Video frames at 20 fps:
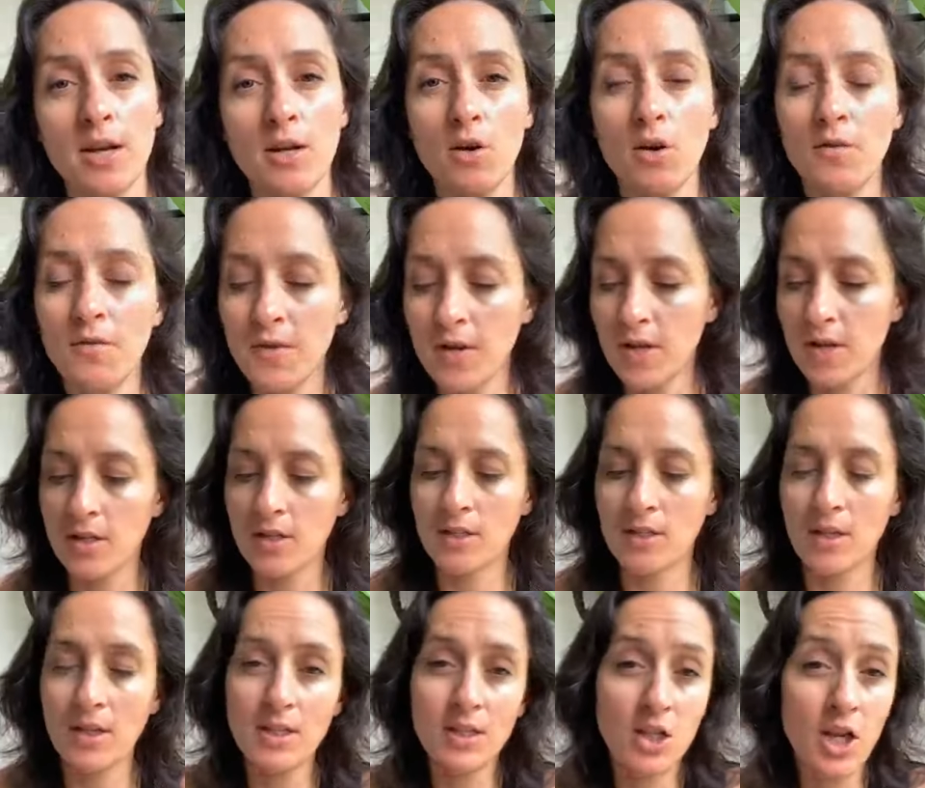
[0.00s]
And often
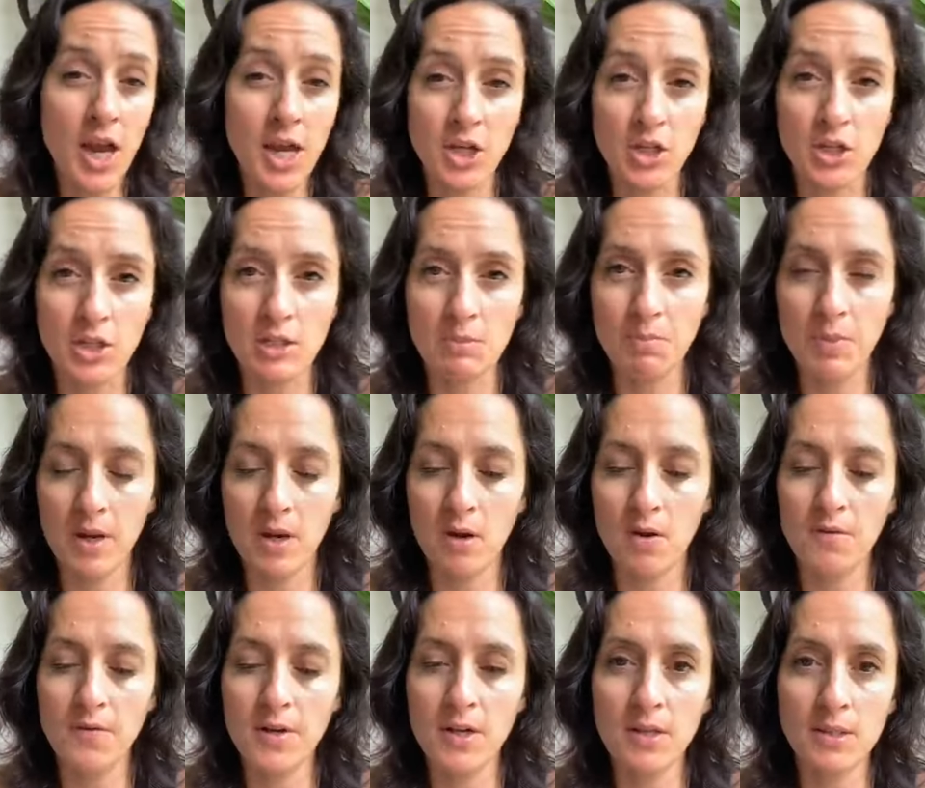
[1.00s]
it changes, but
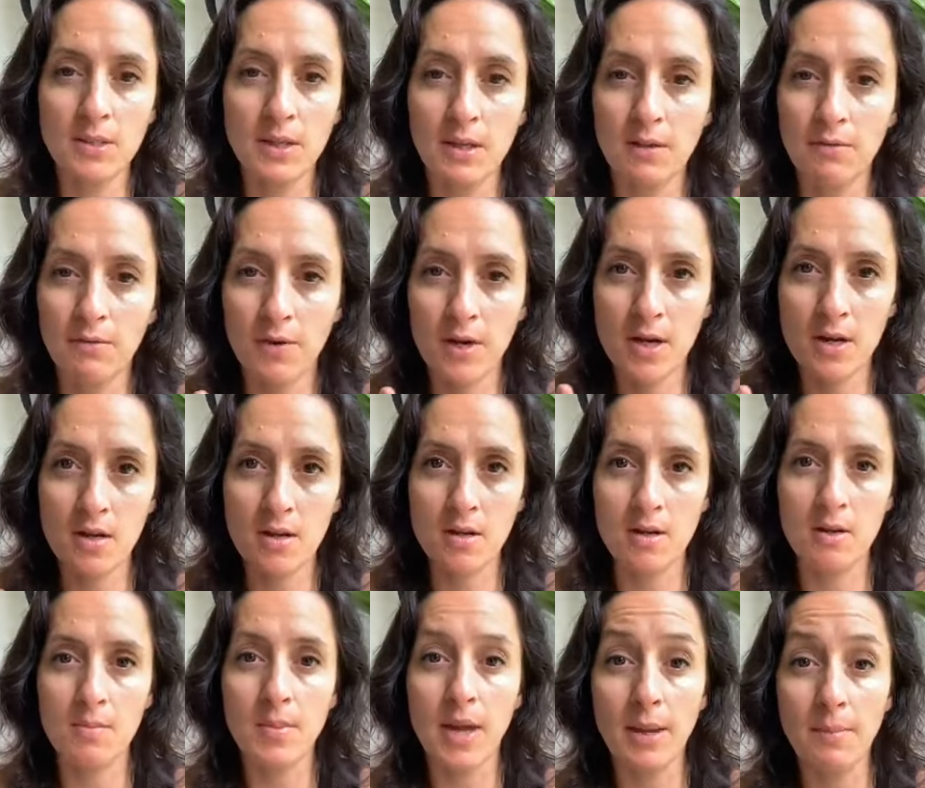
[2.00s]
often it's like
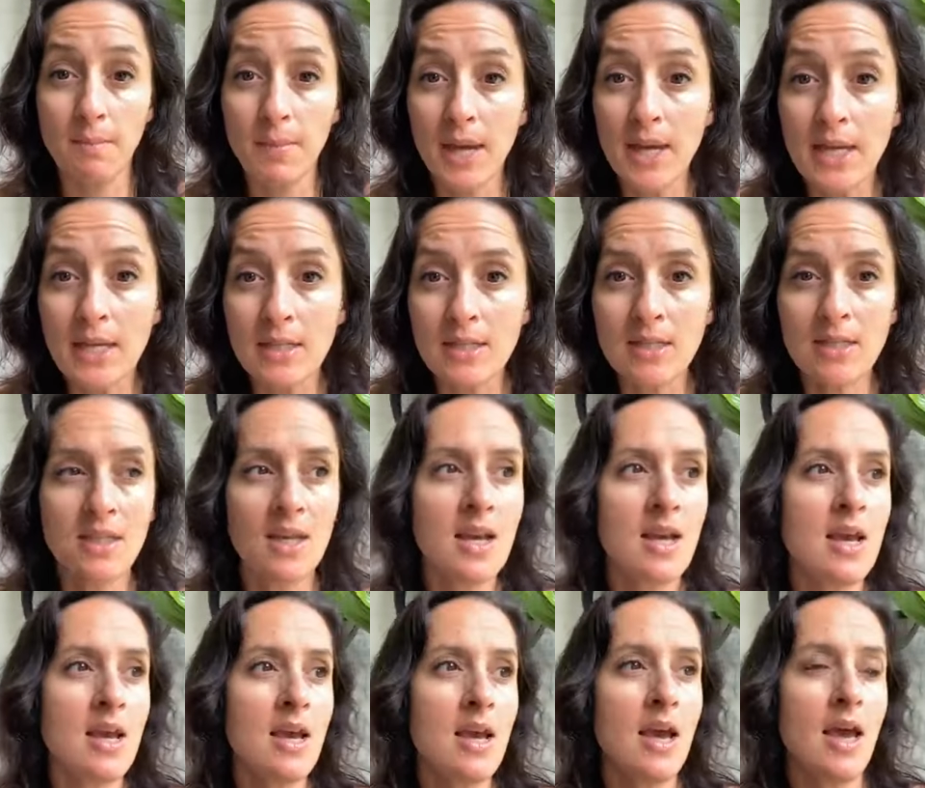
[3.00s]
freedom and peace,
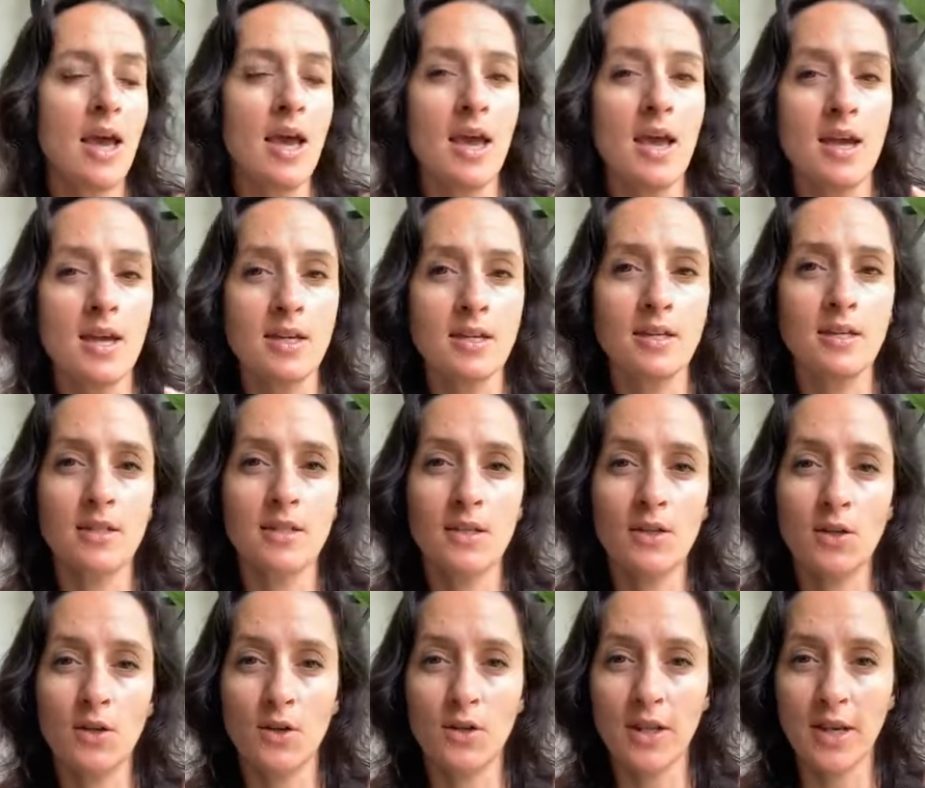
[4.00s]
and,
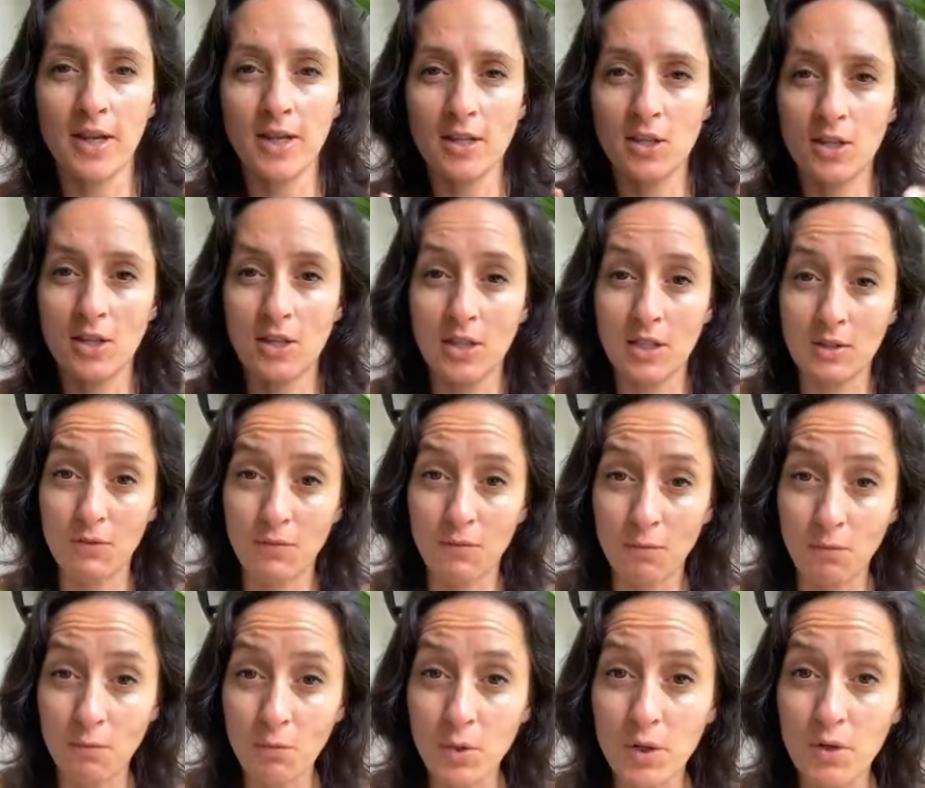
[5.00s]
you know, like, it's just this
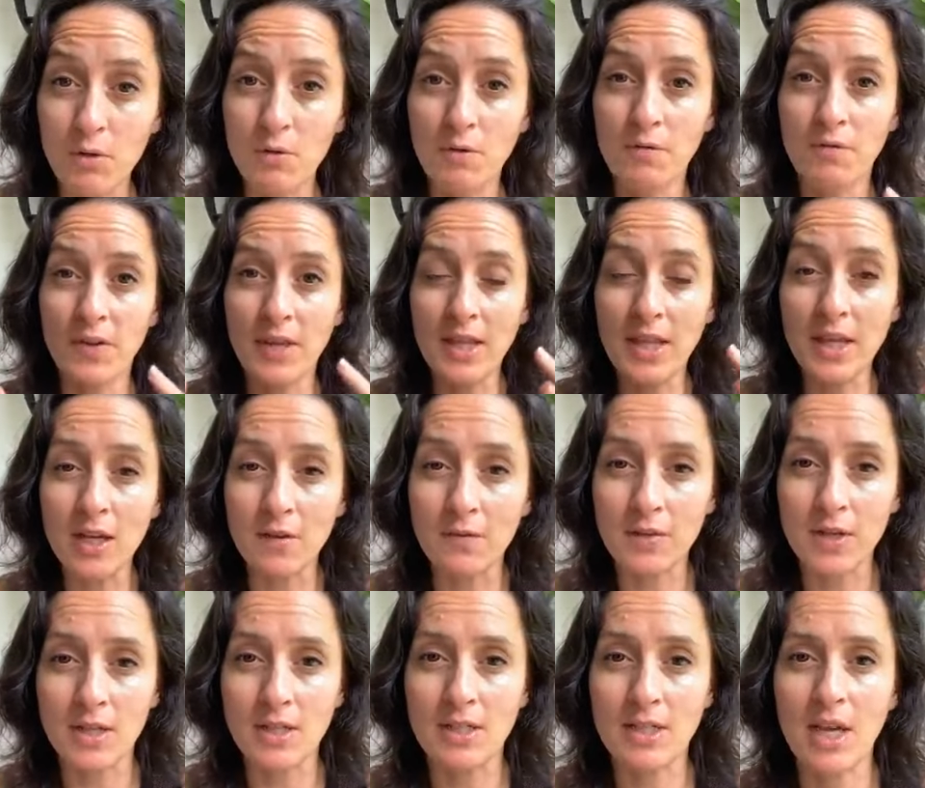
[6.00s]
real feeling of
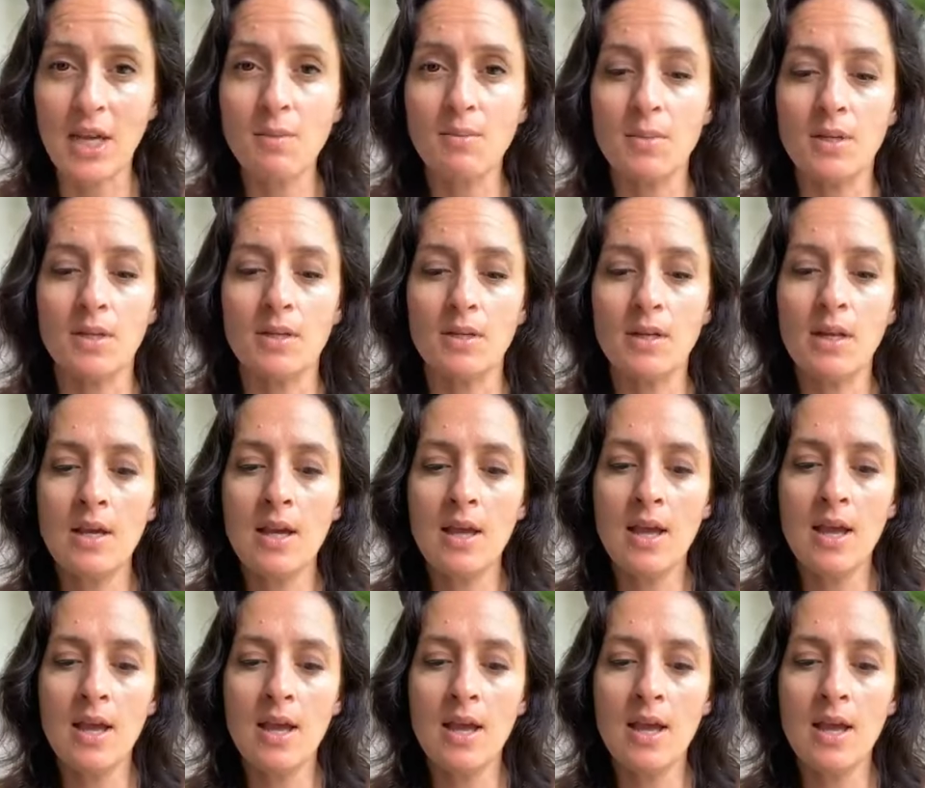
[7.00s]
contentment.